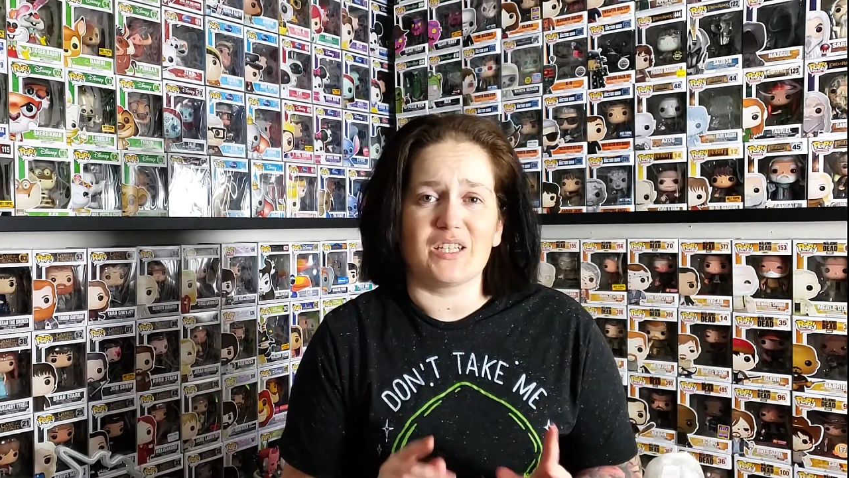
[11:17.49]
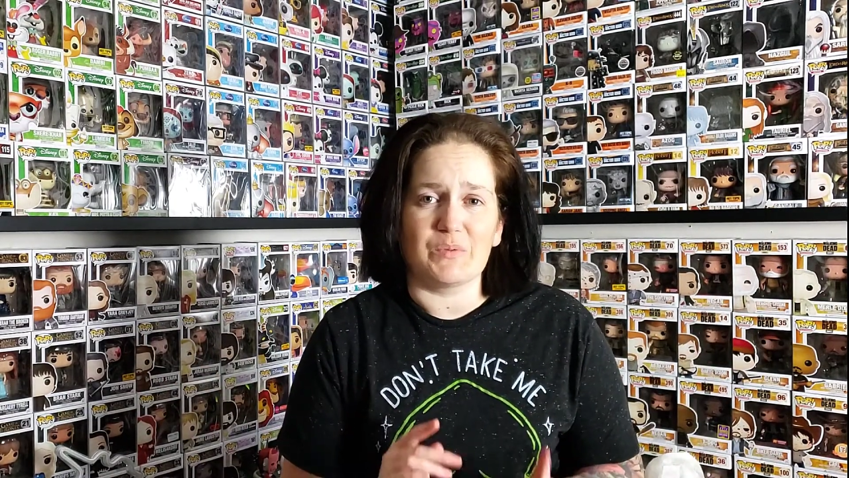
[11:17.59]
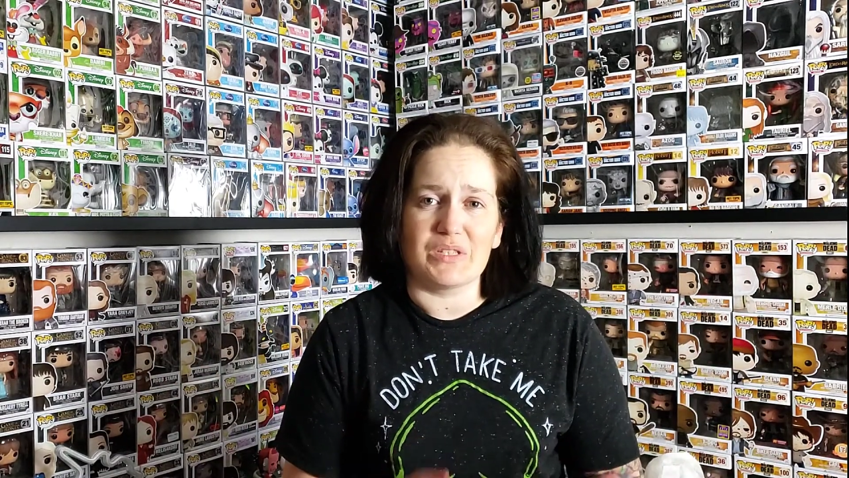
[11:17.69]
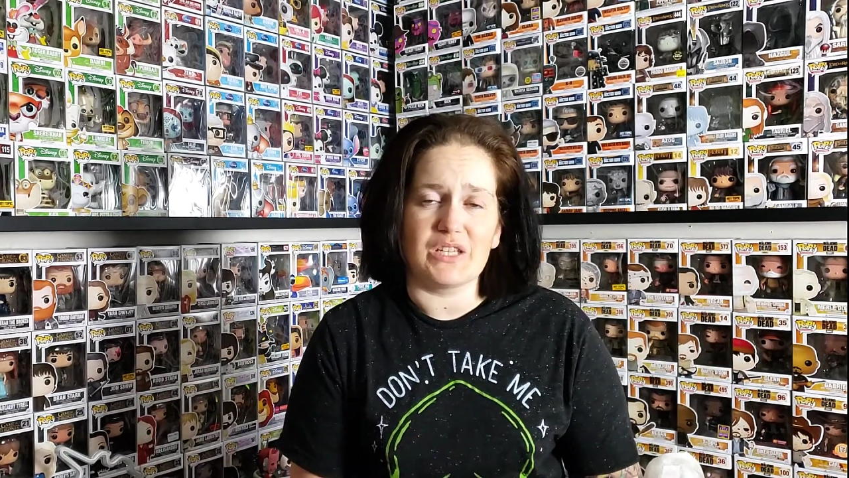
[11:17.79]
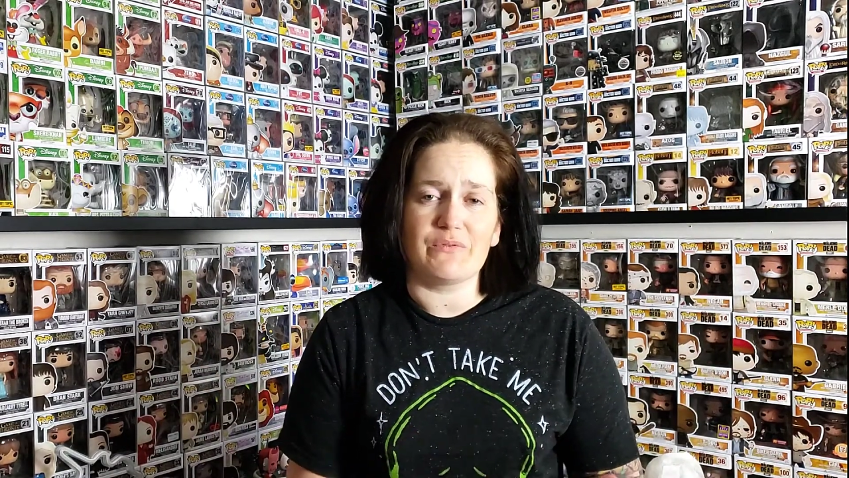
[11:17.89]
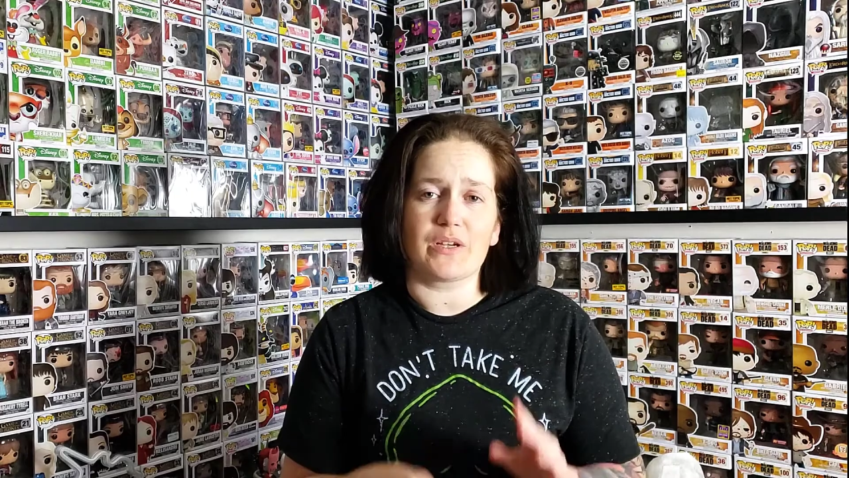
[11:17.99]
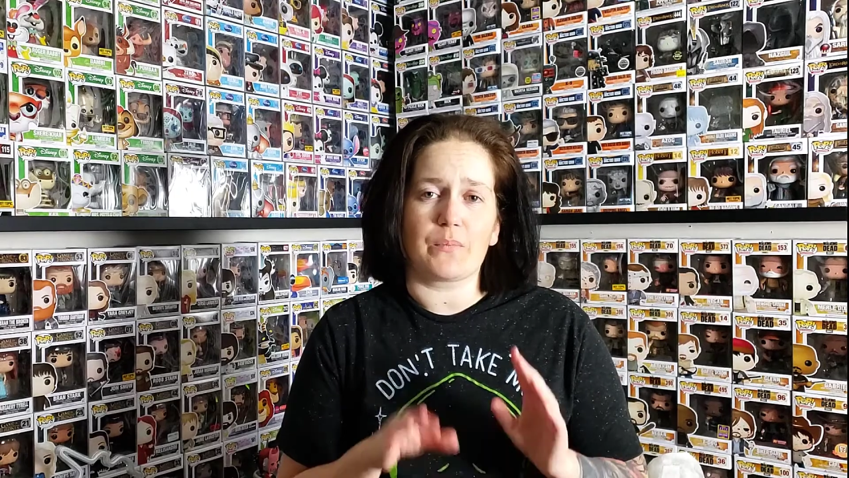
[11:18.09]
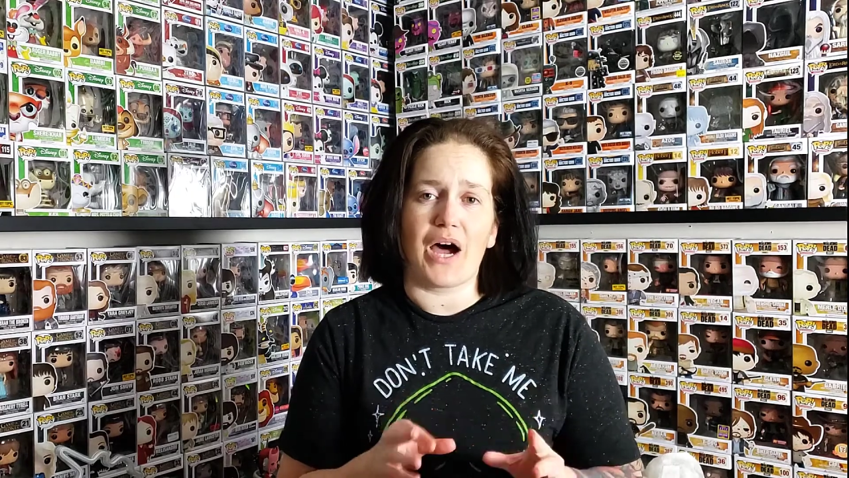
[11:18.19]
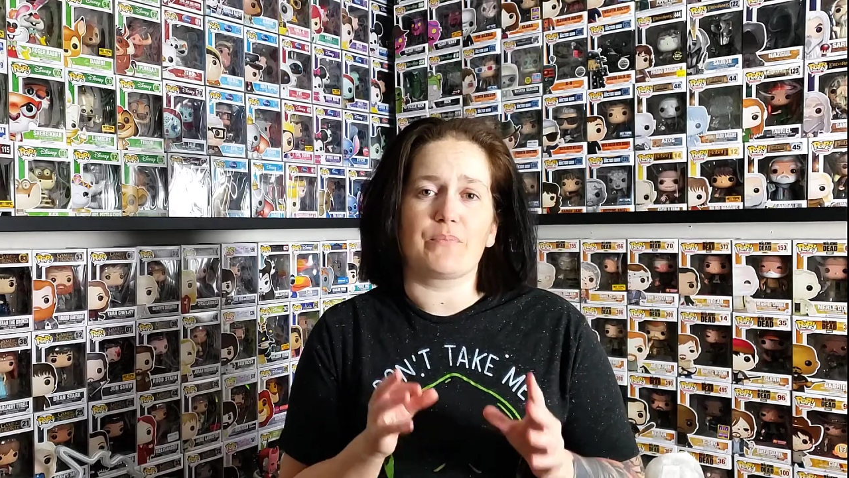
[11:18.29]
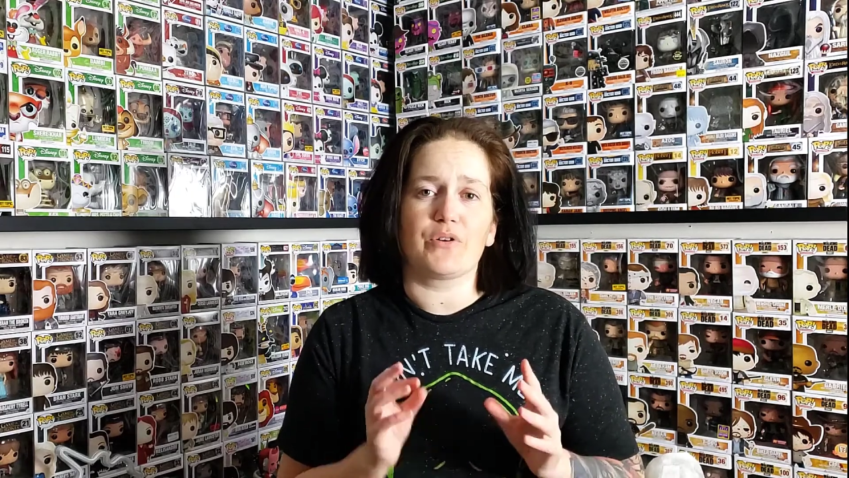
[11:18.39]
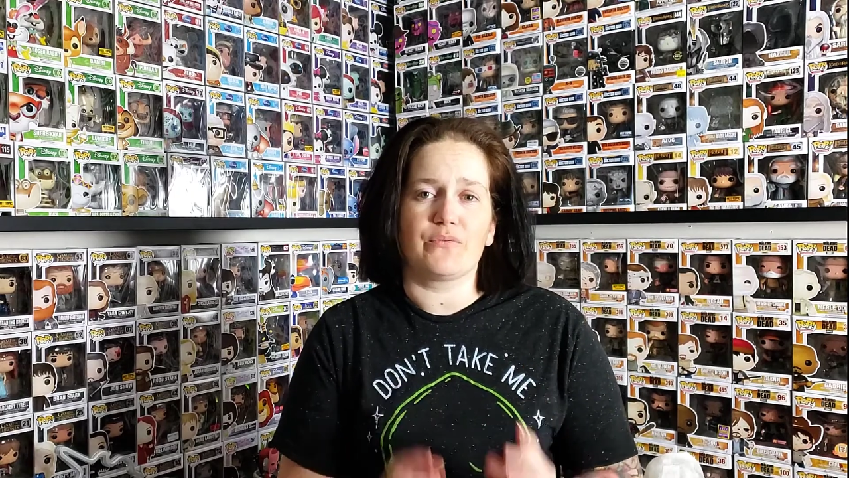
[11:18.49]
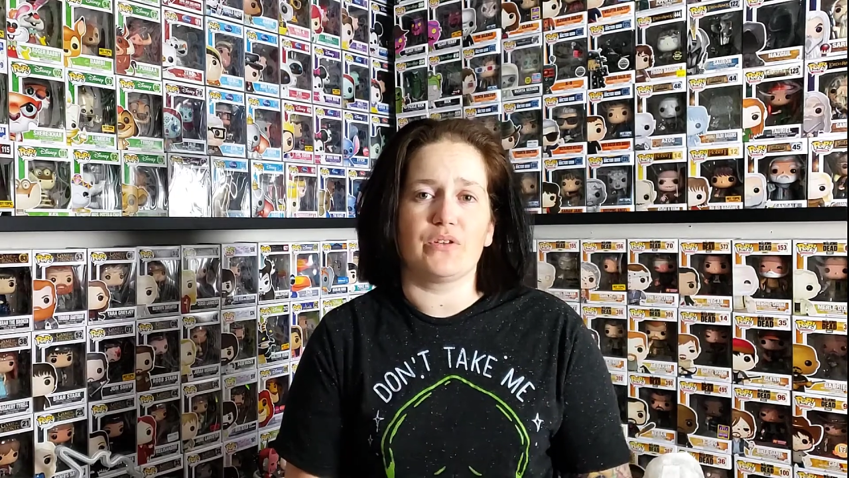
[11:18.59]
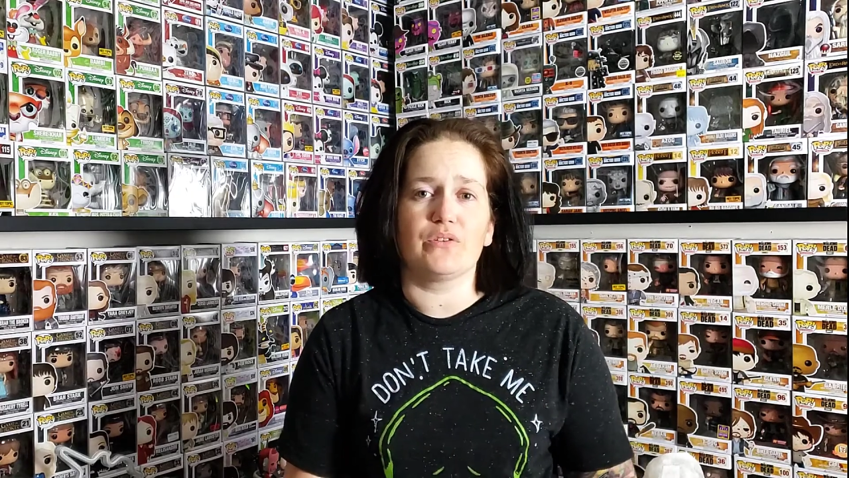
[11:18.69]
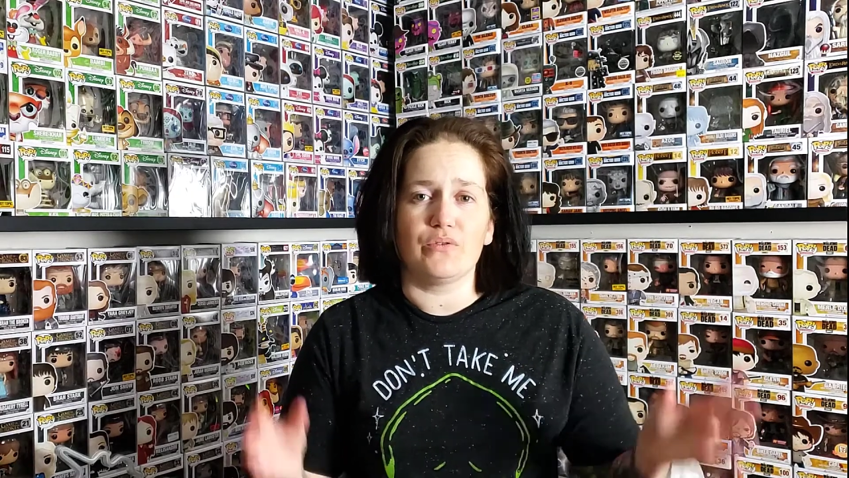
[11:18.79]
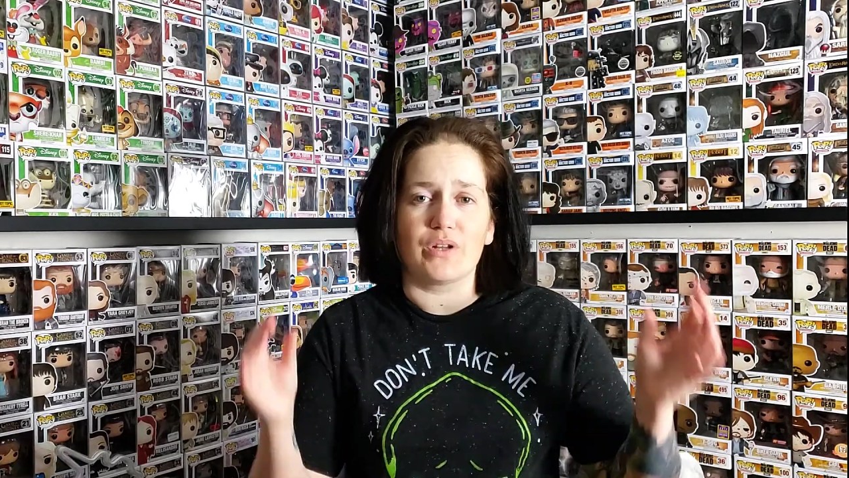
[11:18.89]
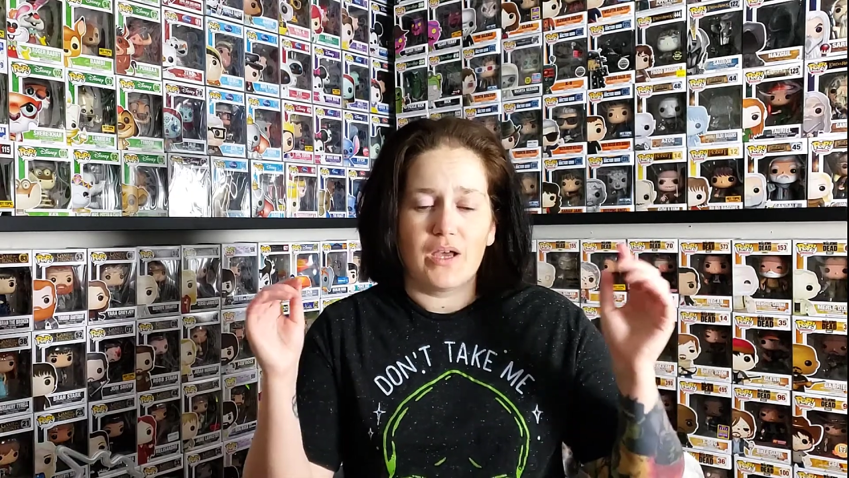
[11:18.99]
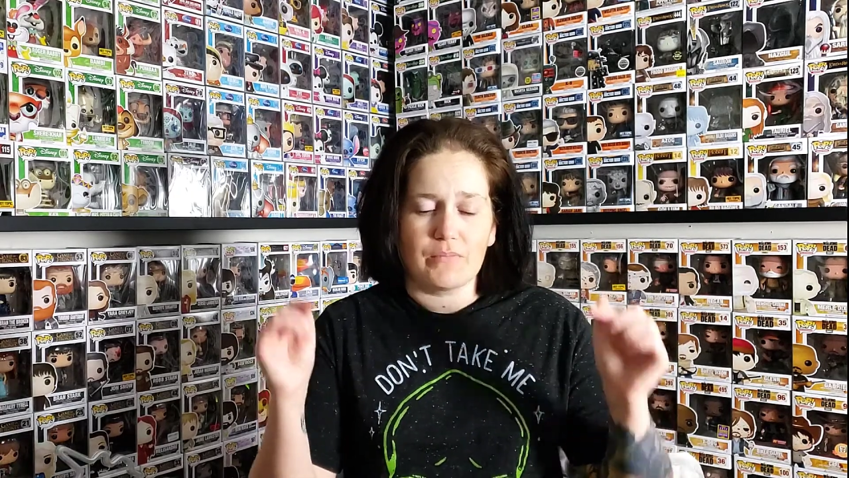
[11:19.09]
specific pop reviewed,